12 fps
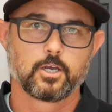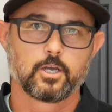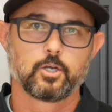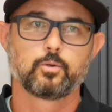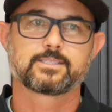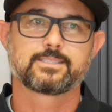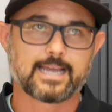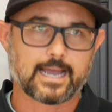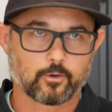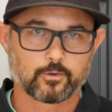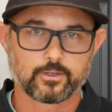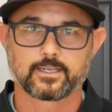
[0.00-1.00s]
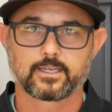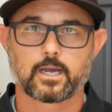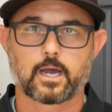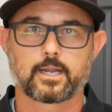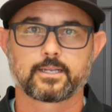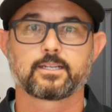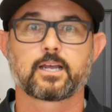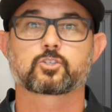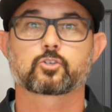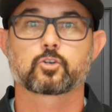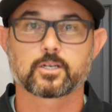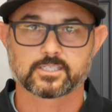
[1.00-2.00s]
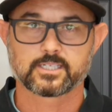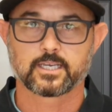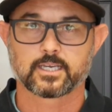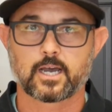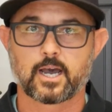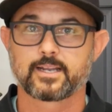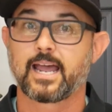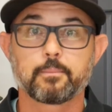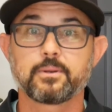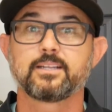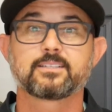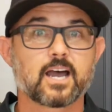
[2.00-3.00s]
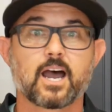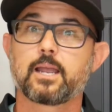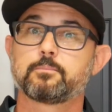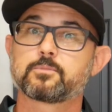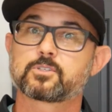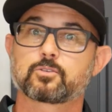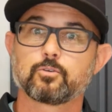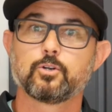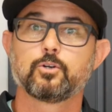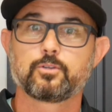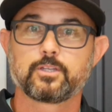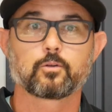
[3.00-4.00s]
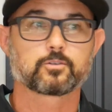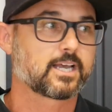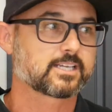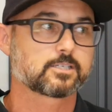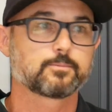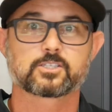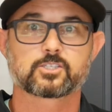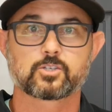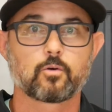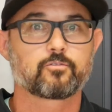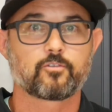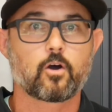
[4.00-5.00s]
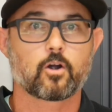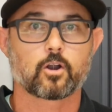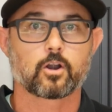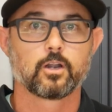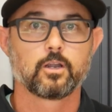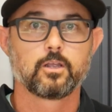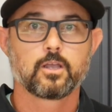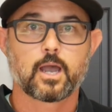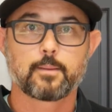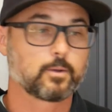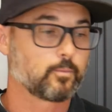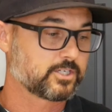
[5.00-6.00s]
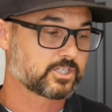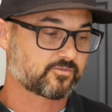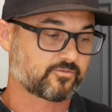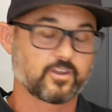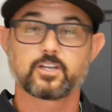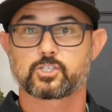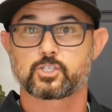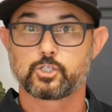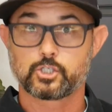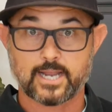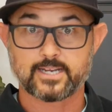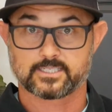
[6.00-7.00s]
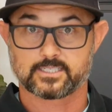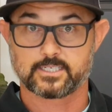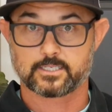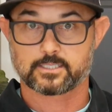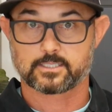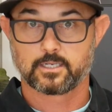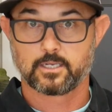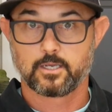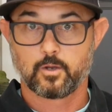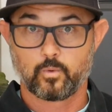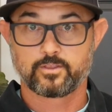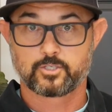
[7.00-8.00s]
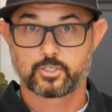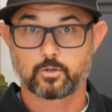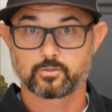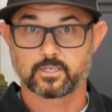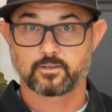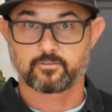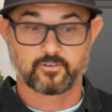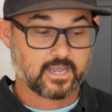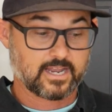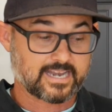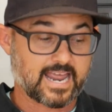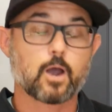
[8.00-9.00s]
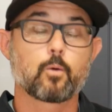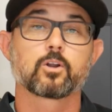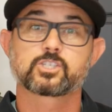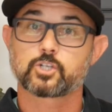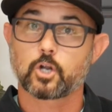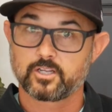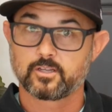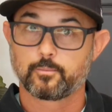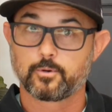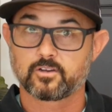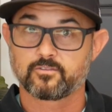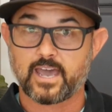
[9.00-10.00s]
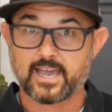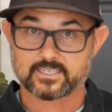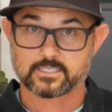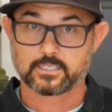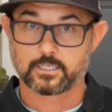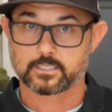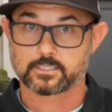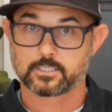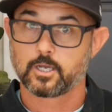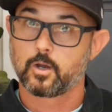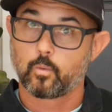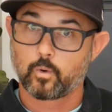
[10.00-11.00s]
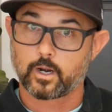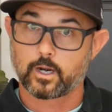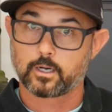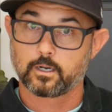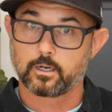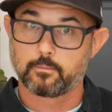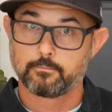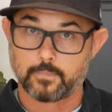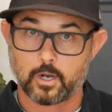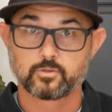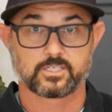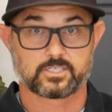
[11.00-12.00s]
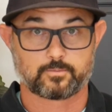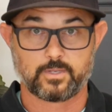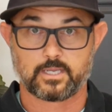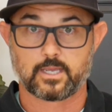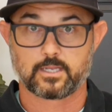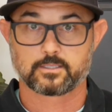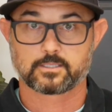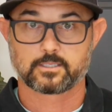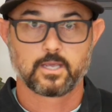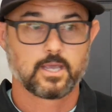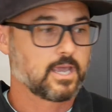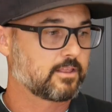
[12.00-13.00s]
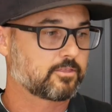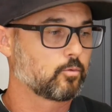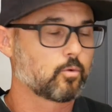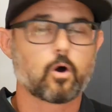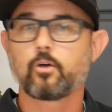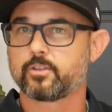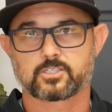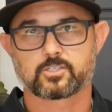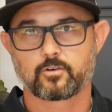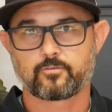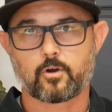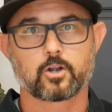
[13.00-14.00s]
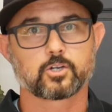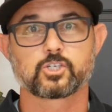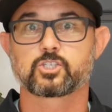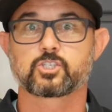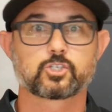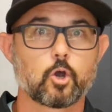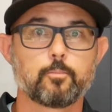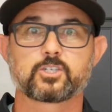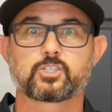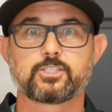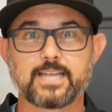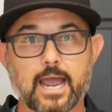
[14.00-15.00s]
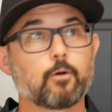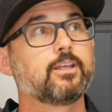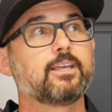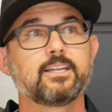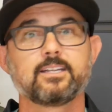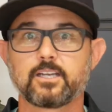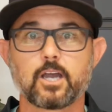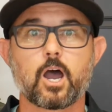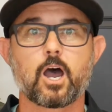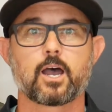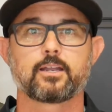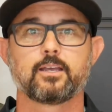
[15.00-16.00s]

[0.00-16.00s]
who is doubting God and not trusting in God. How many times through the Old Testament so far? I mean, we just finished Genesis with Joseph. Now we're starting the book of Exodus, where Moses begins. And through all this so far, it's just so much doubting in God.